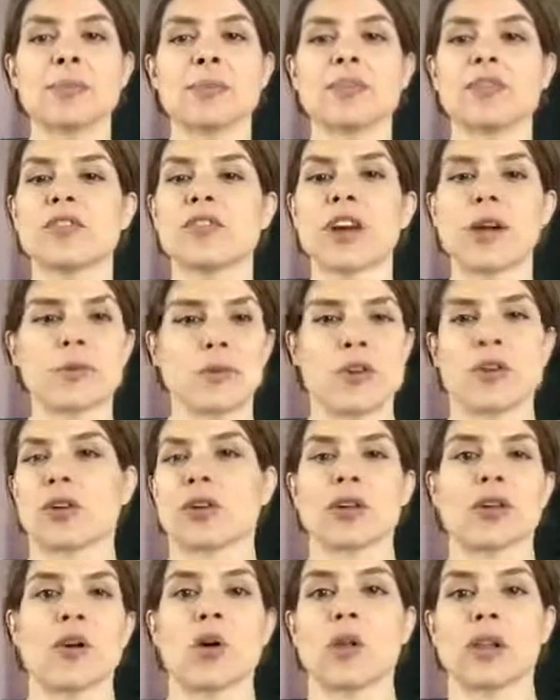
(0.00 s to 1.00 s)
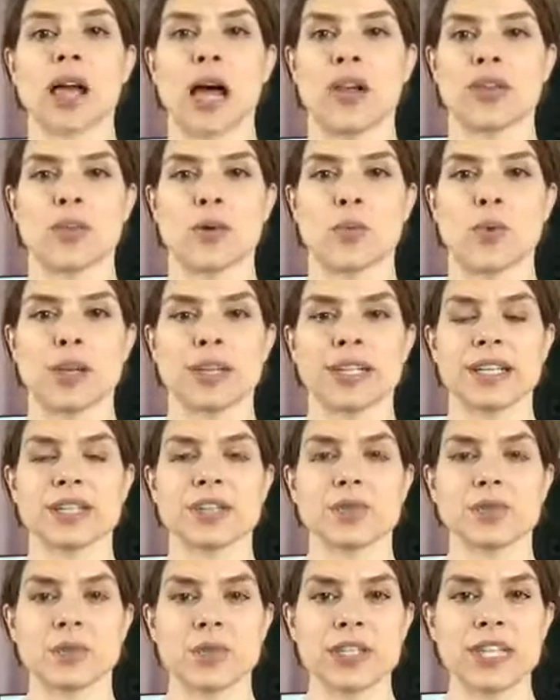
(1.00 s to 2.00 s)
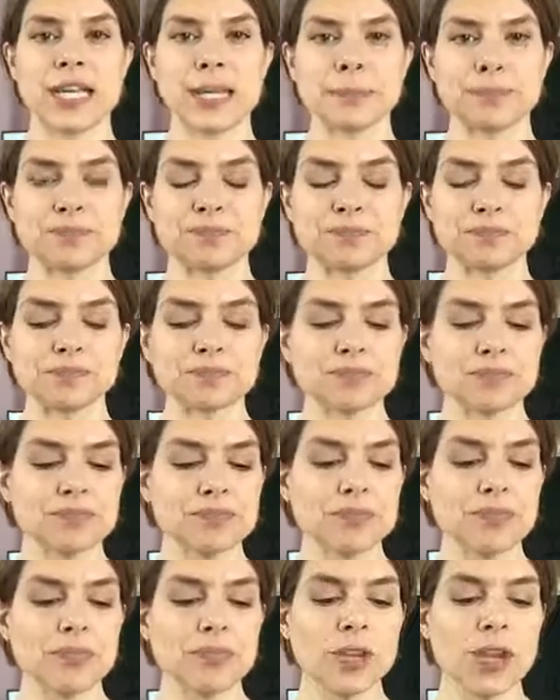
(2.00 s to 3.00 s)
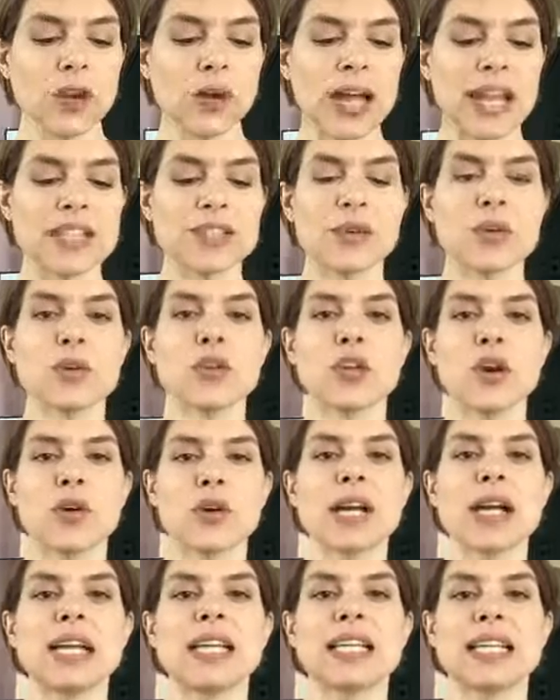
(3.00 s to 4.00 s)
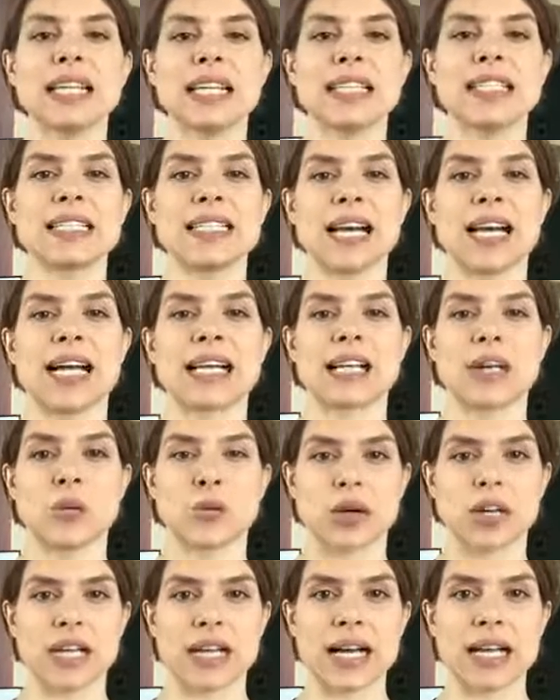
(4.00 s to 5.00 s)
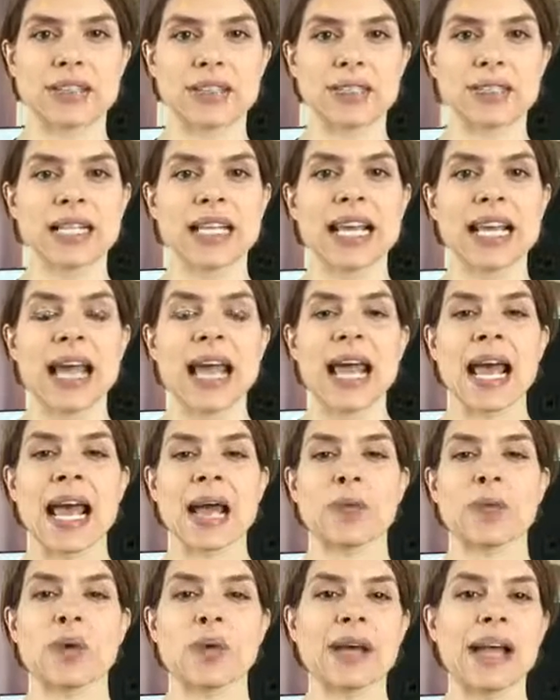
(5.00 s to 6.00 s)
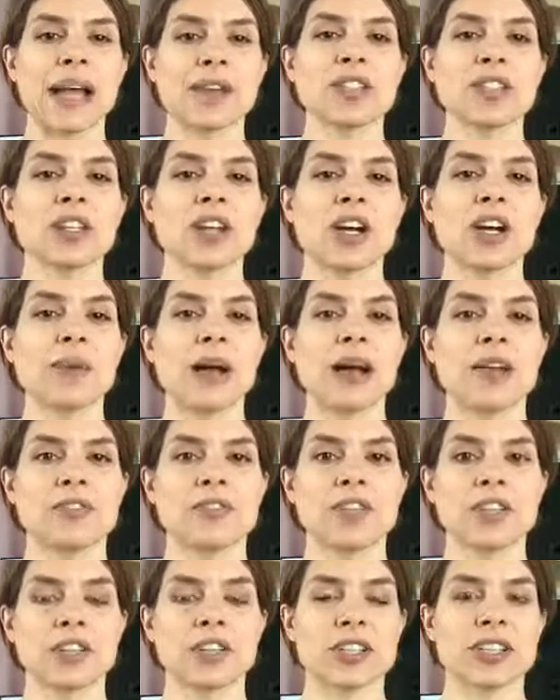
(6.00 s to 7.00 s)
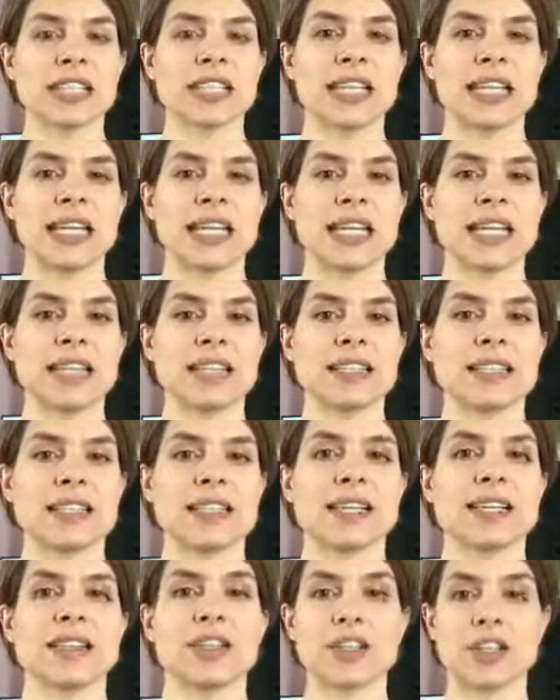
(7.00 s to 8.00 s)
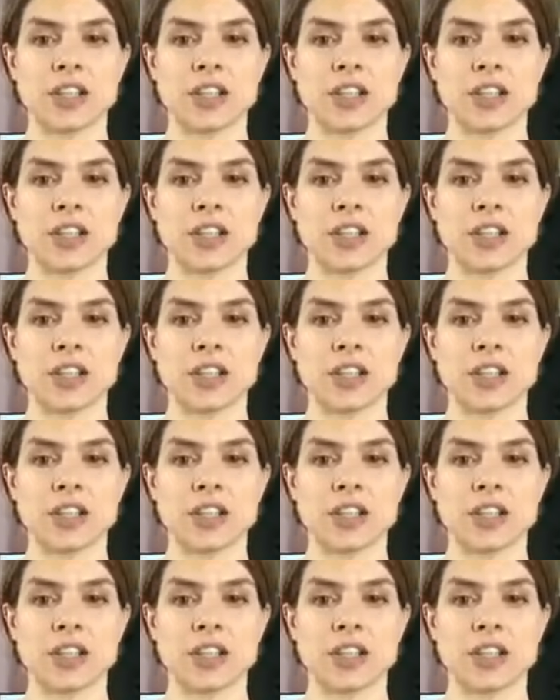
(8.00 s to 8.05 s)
from your whole health and wellness routine. Okay, so yoga is not a workout. And what we have to talk about first is the